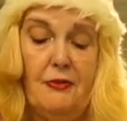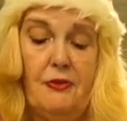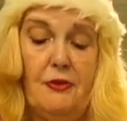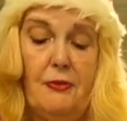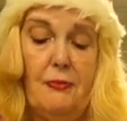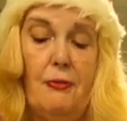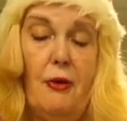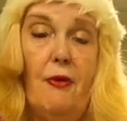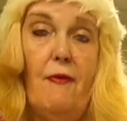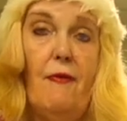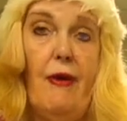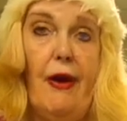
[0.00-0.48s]

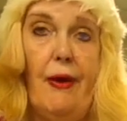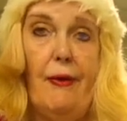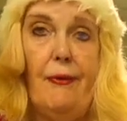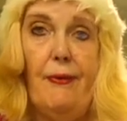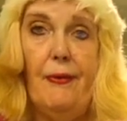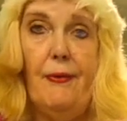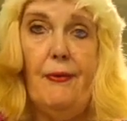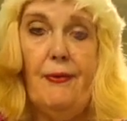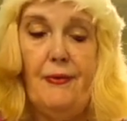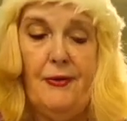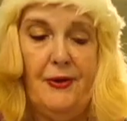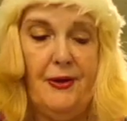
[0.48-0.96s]
tomorrow.
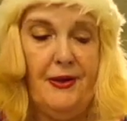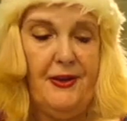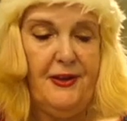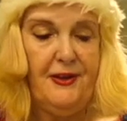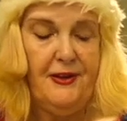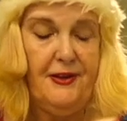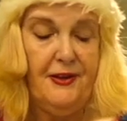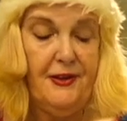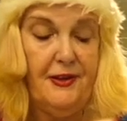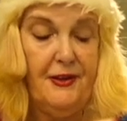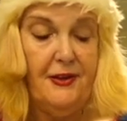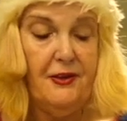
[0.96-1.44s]

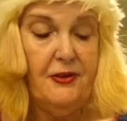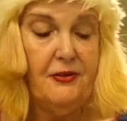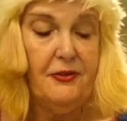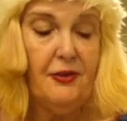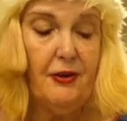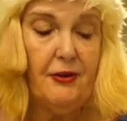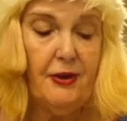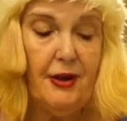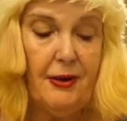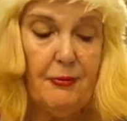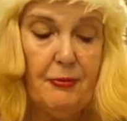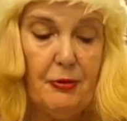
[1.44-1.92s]

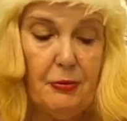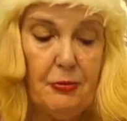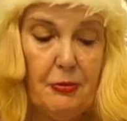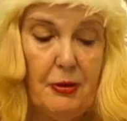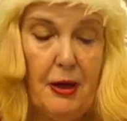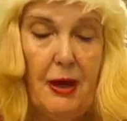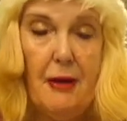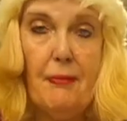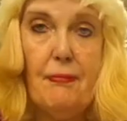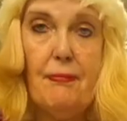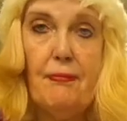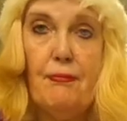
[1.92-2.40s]
So that will
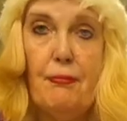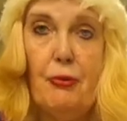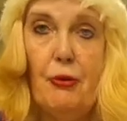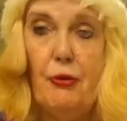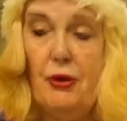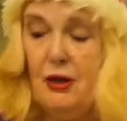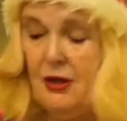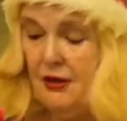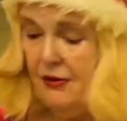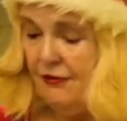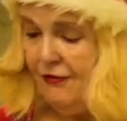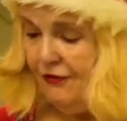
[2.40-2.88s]
get
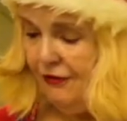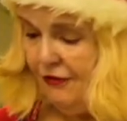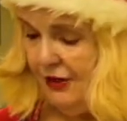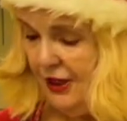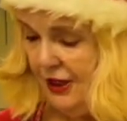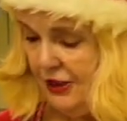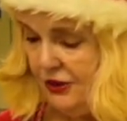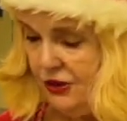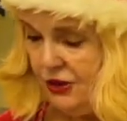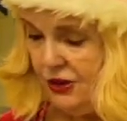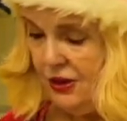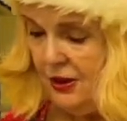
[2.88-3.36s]
put in the
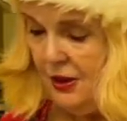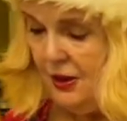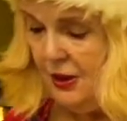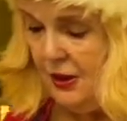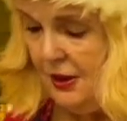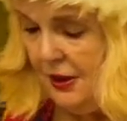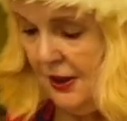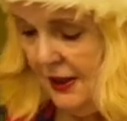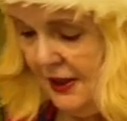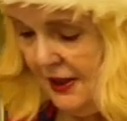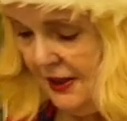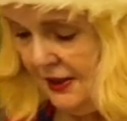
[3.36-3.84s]
fridge.
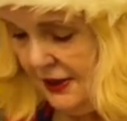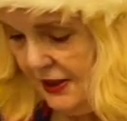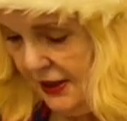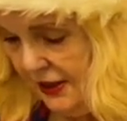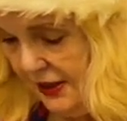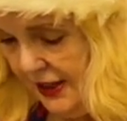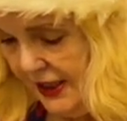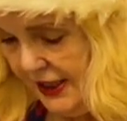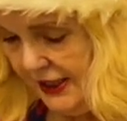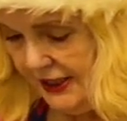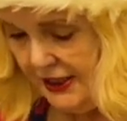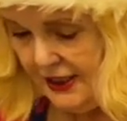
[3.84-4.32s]

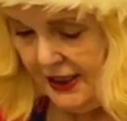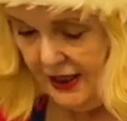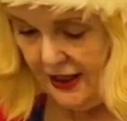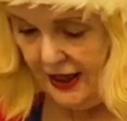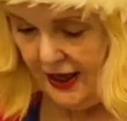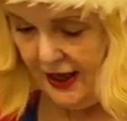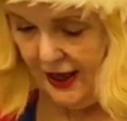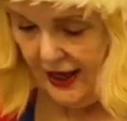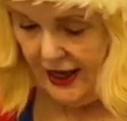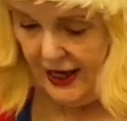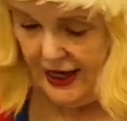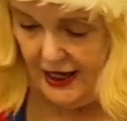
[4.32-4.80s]
So there's the
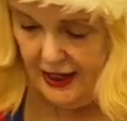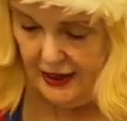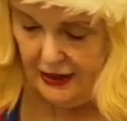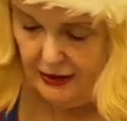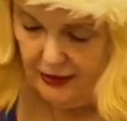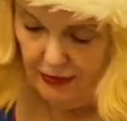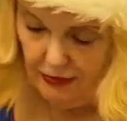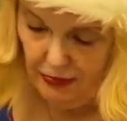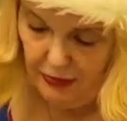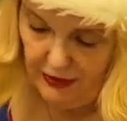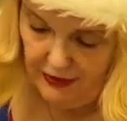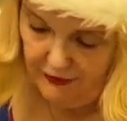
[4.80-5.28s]
cake,
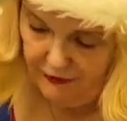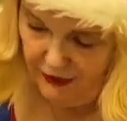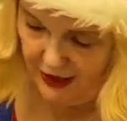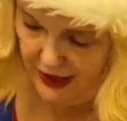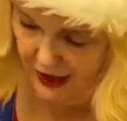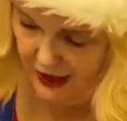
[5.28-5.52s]
and we've